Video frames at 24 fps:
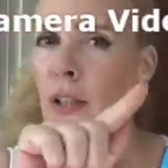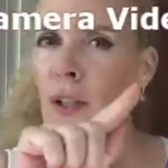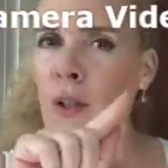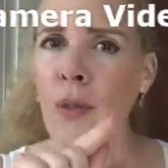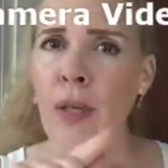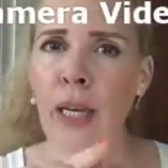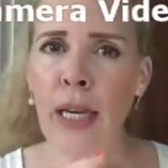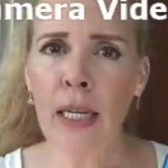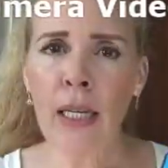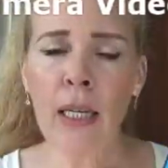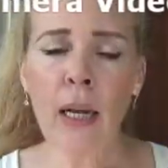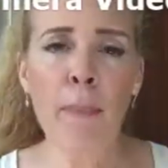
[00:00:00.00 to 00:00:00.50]
you
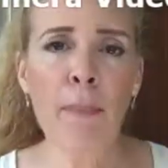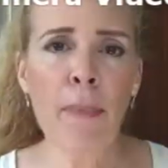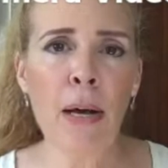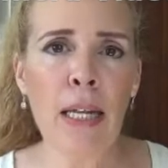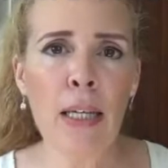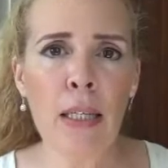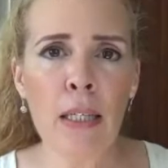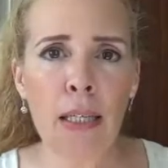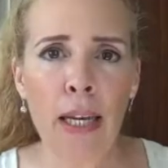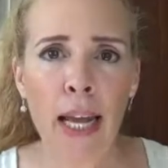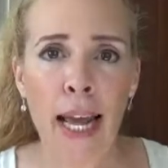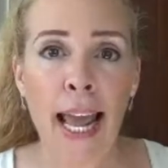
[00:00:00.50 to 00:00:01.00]
hit a
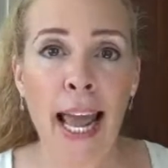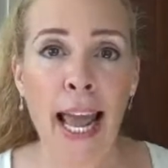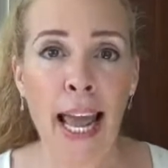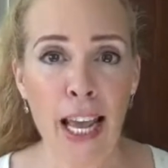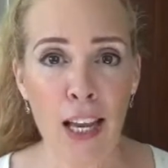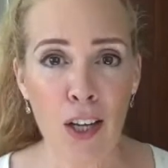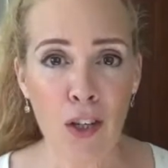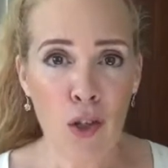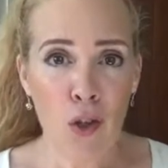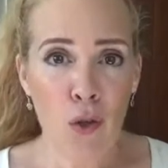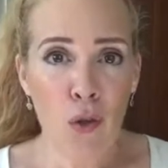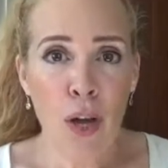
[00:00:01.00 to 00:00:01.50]
button
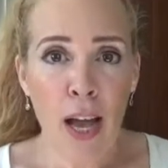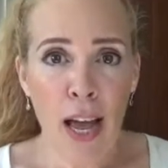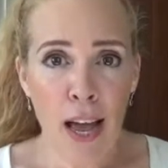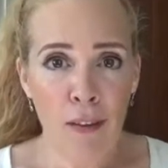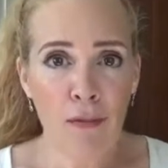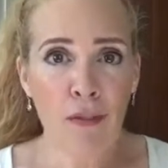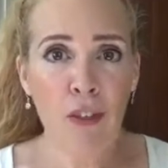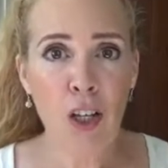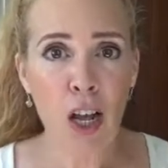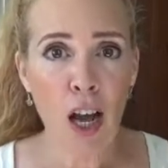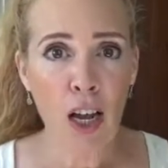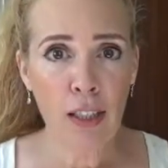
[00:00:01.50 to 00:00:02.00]
and you
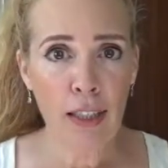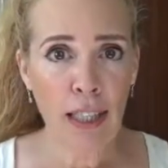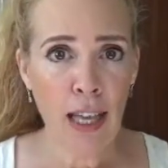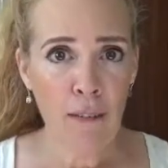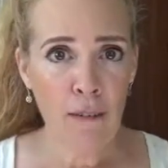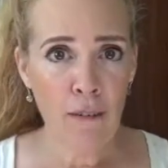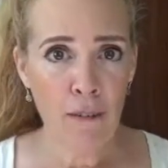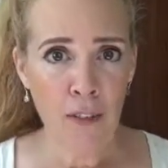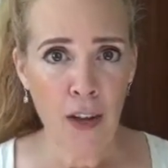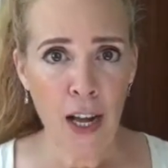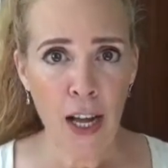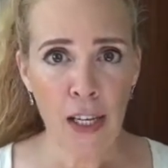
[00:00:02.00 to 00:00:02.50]
have locked
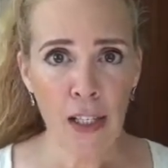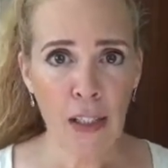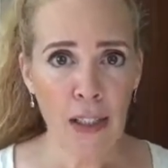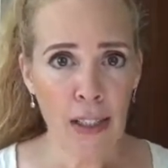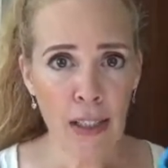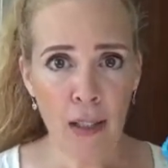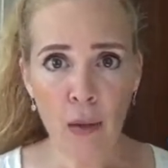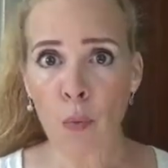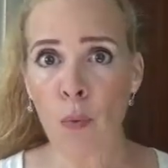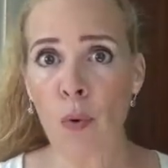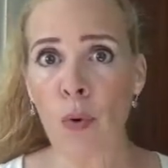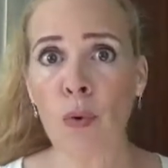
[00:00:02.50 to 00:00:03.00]
that file
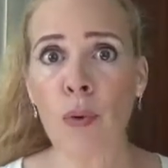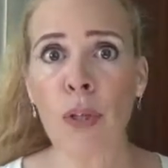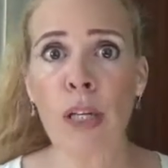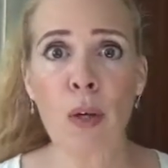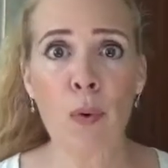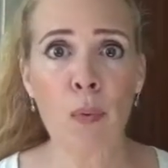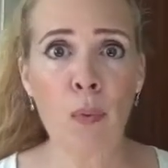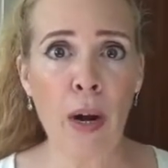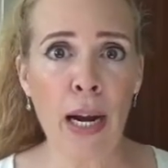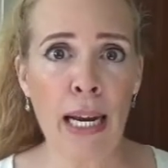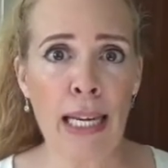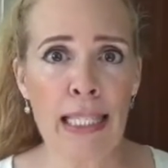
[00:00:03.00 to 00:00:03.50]
and it won't
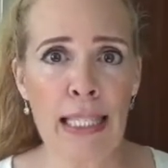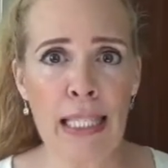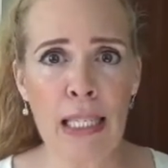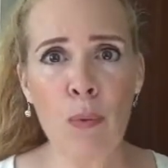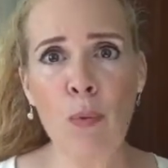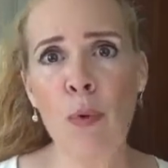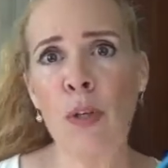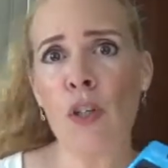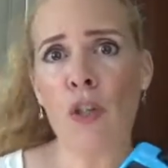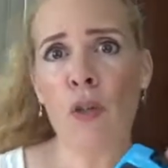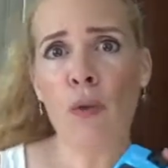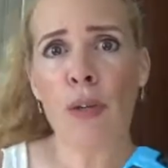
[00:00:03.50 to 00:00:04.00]
erase it
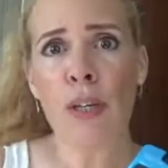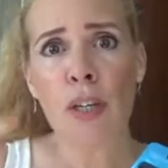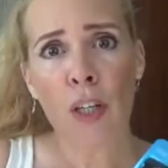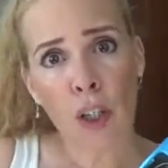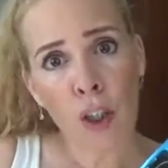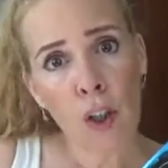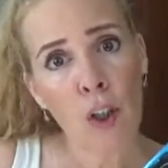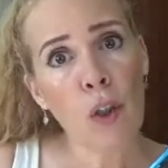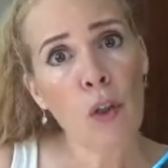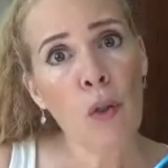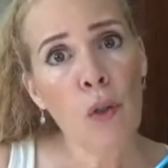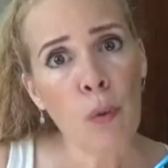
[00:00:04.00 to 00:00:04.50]
when you're in a
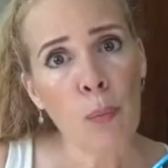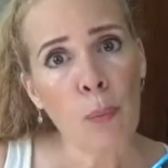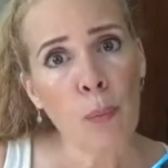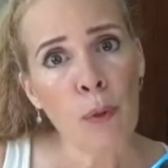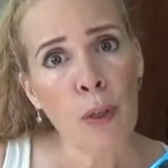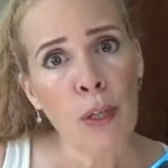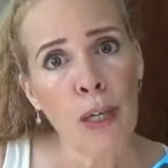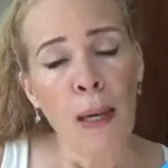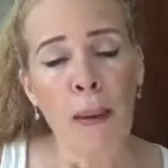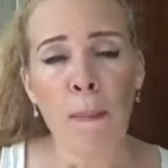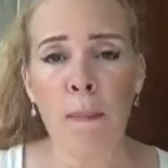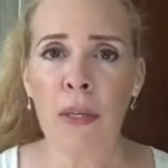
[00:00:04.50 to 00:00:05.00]
loop
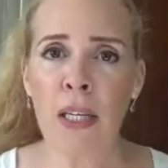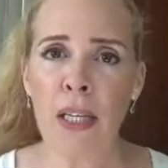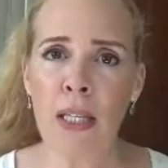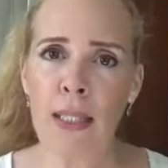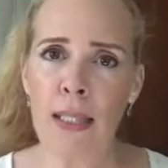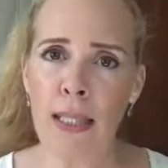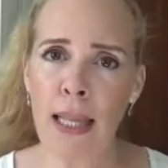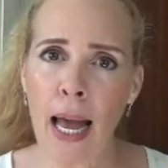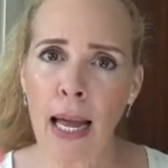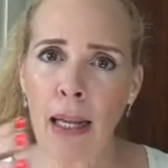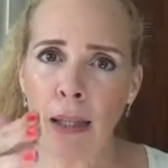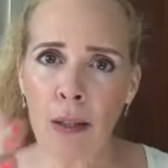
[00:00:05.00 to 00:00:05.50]
because
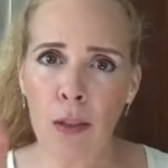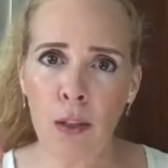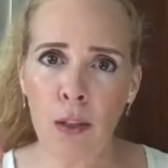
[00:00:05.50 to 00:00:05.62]
that